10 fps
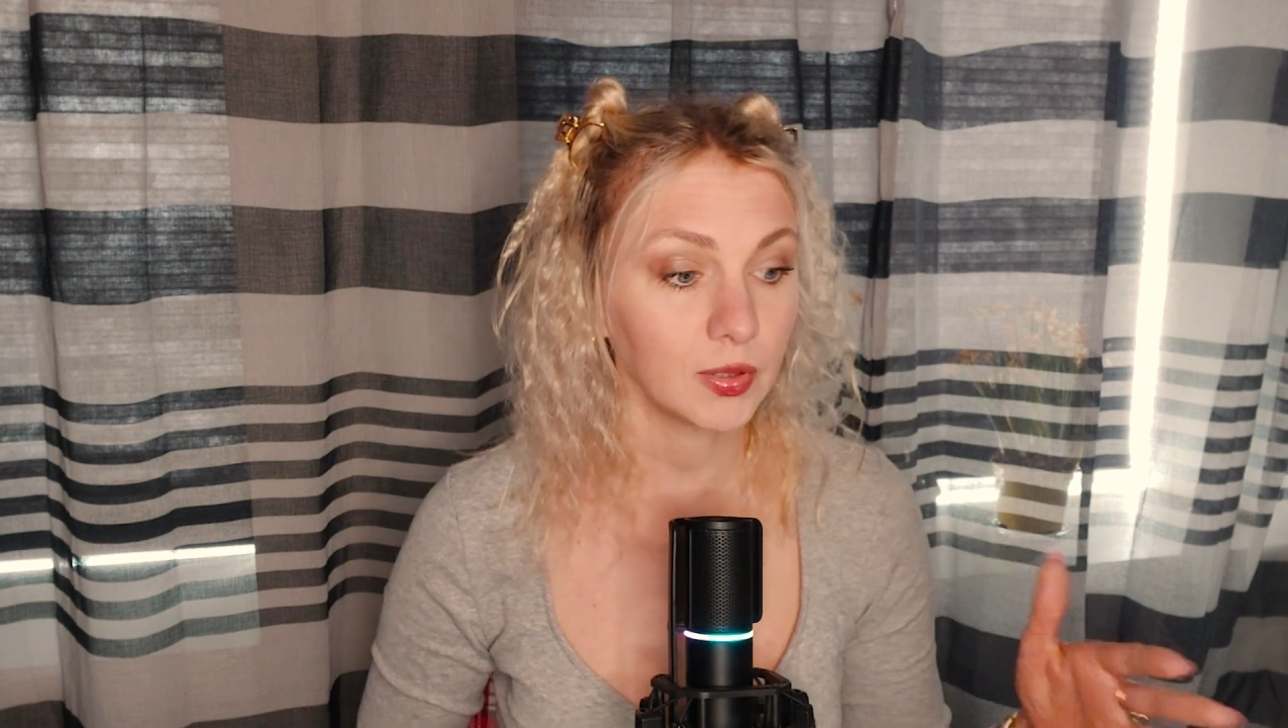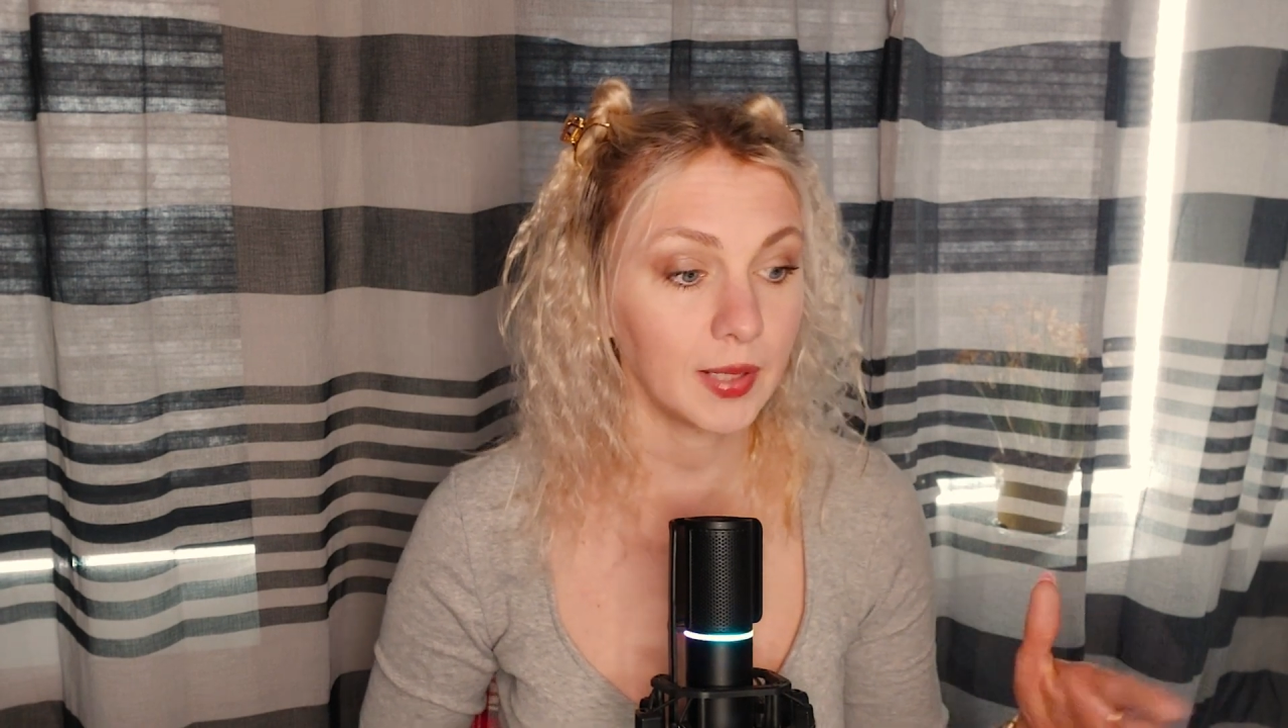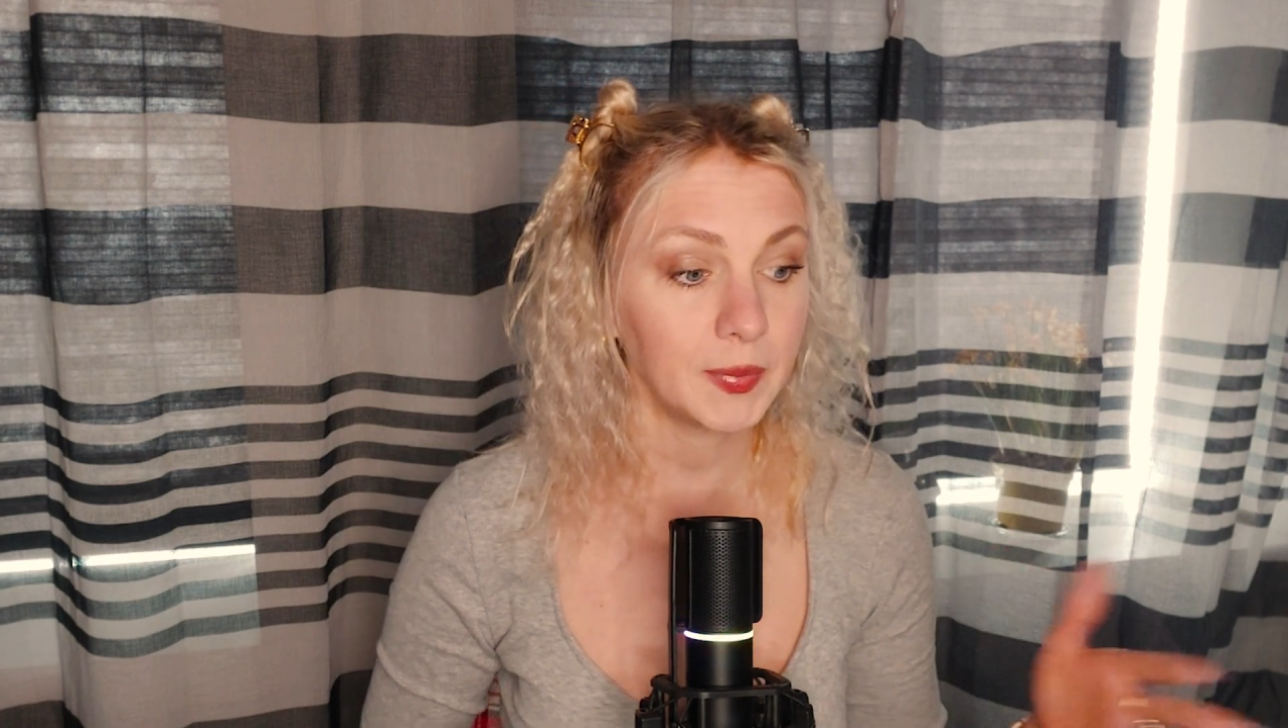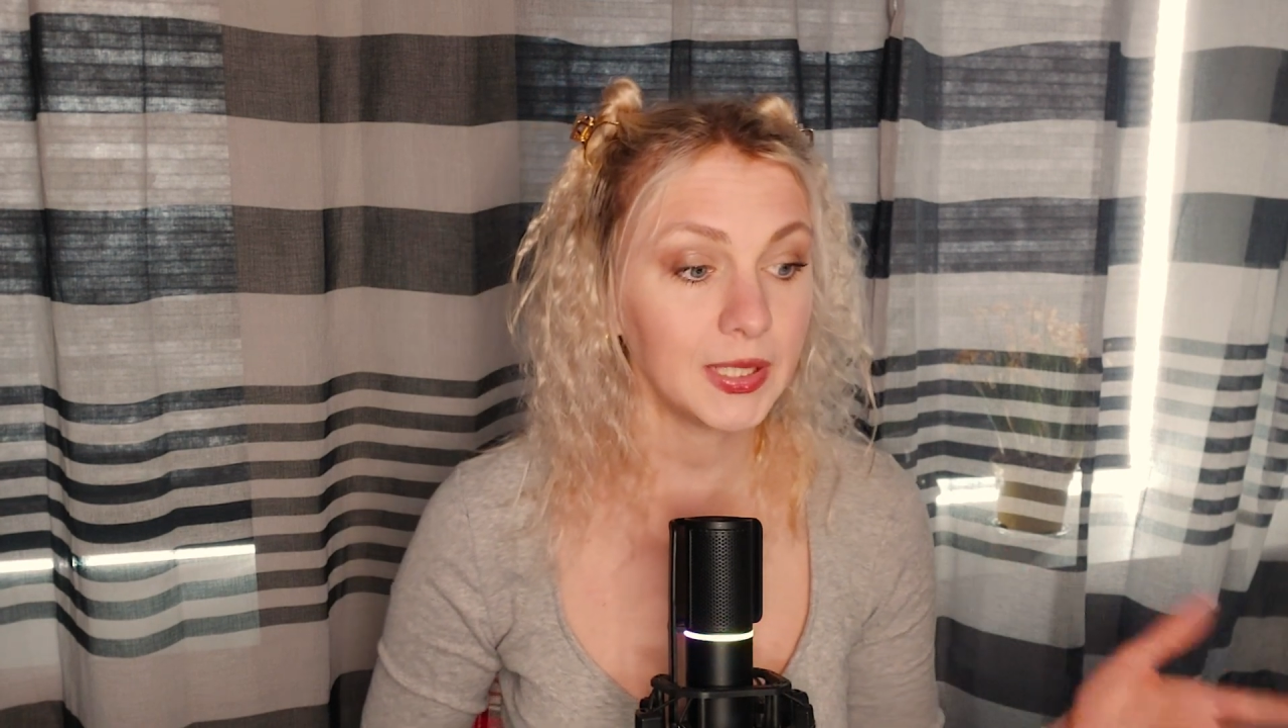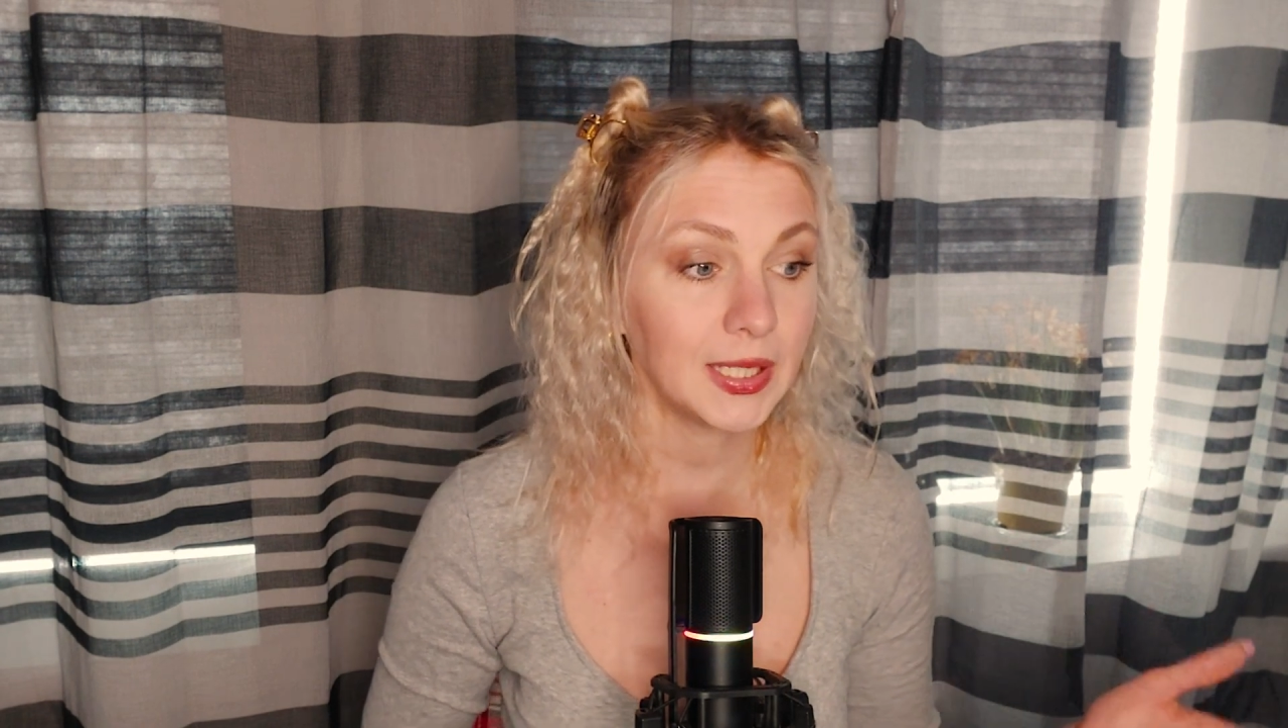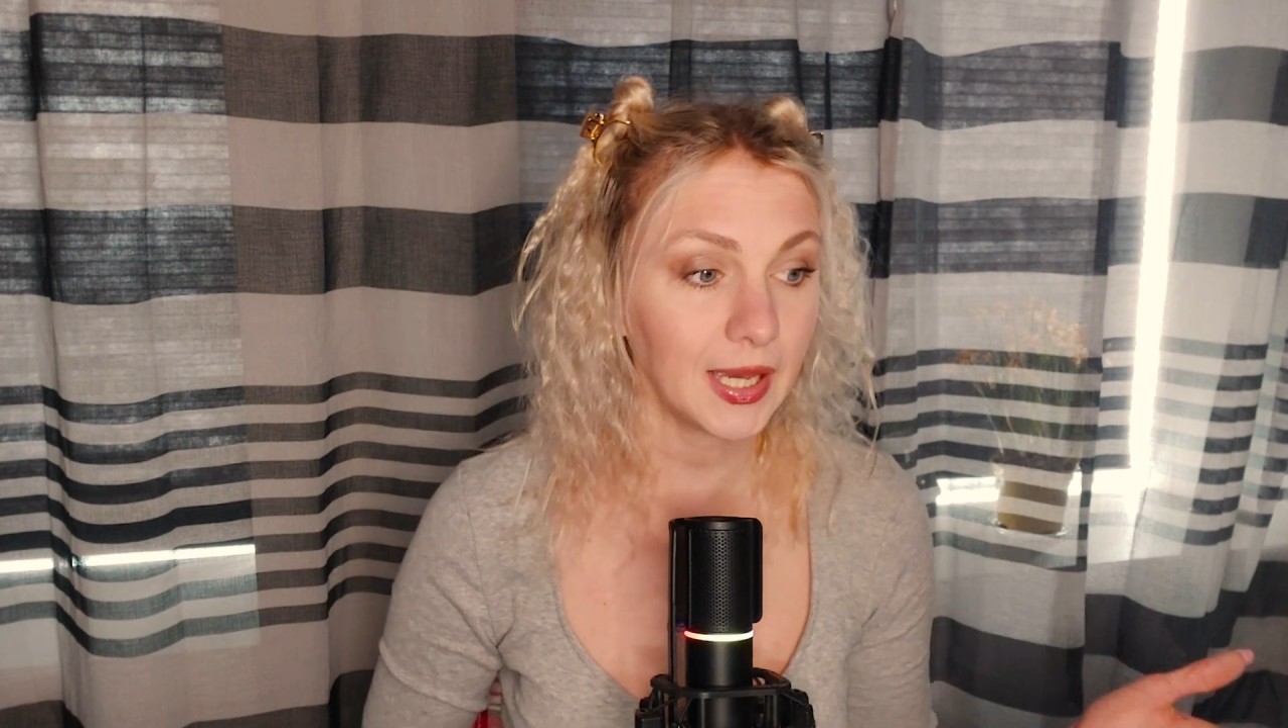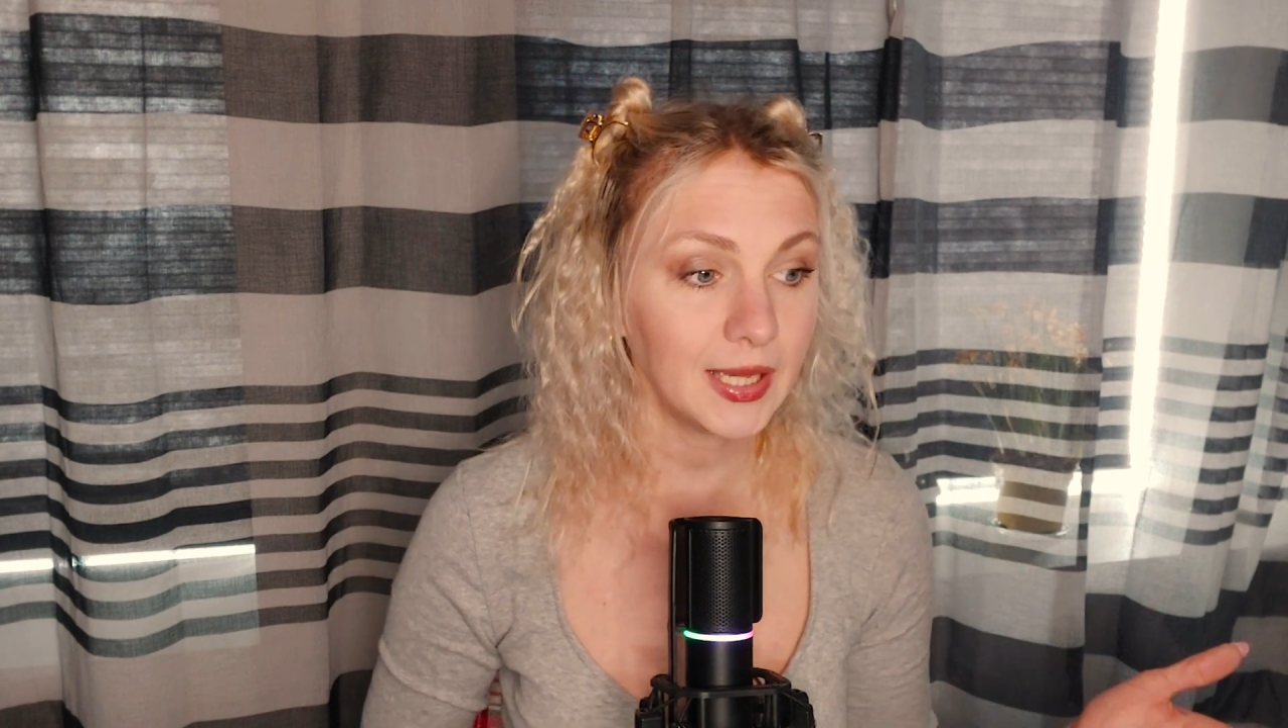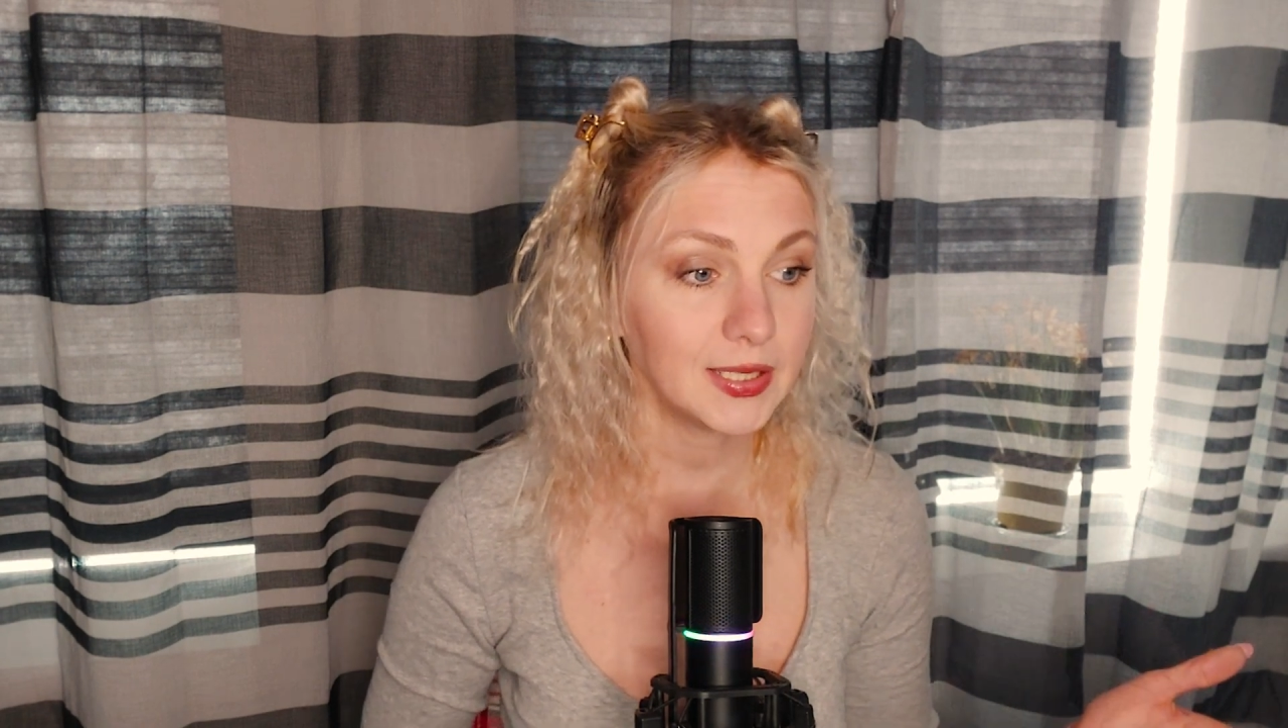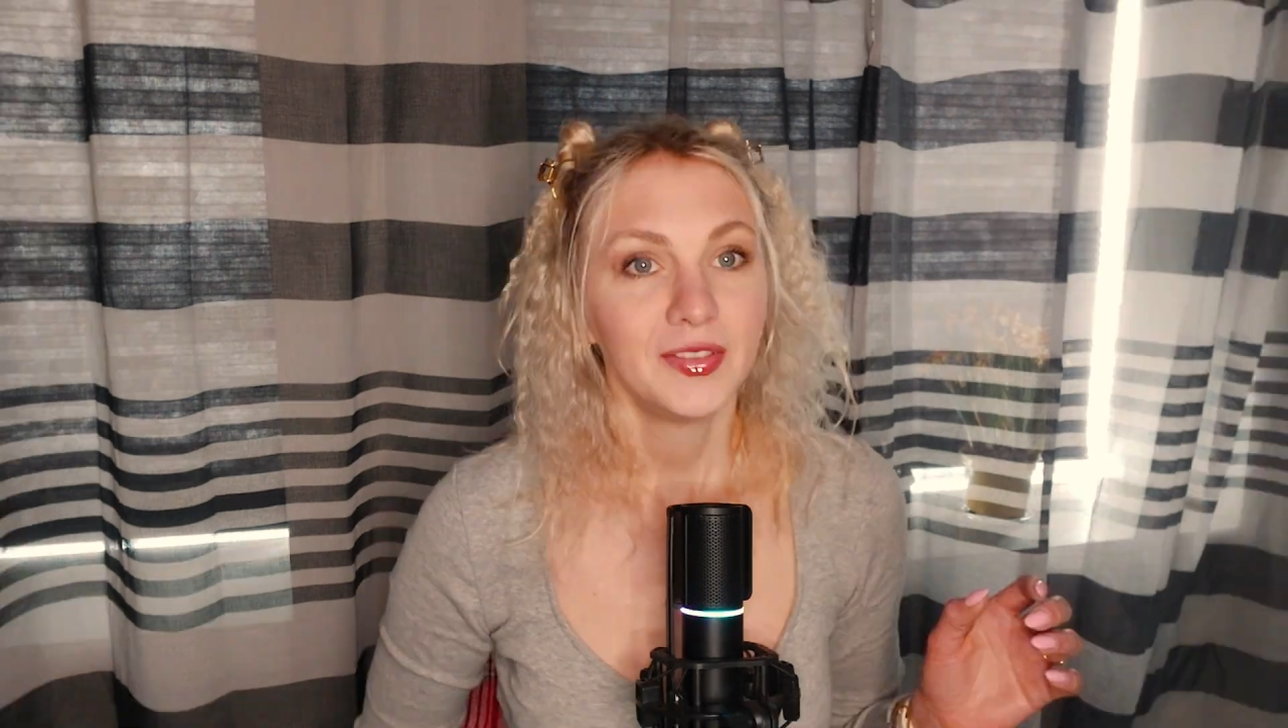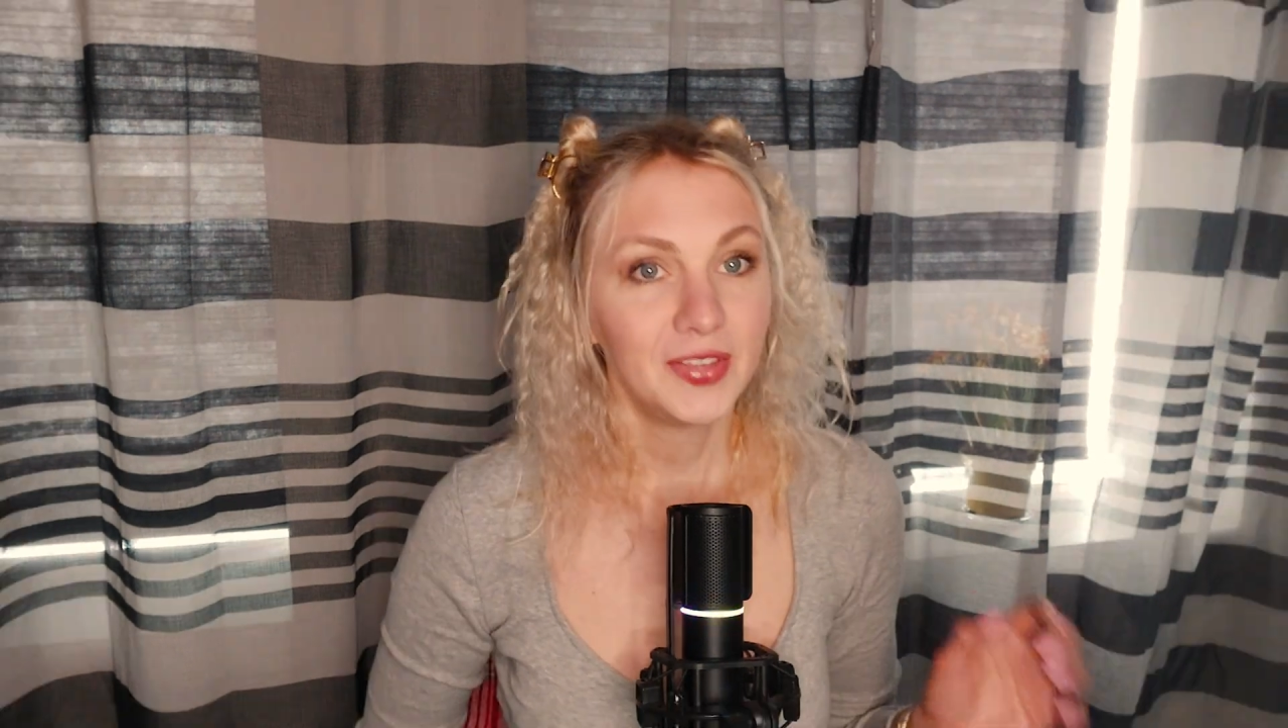not be the case.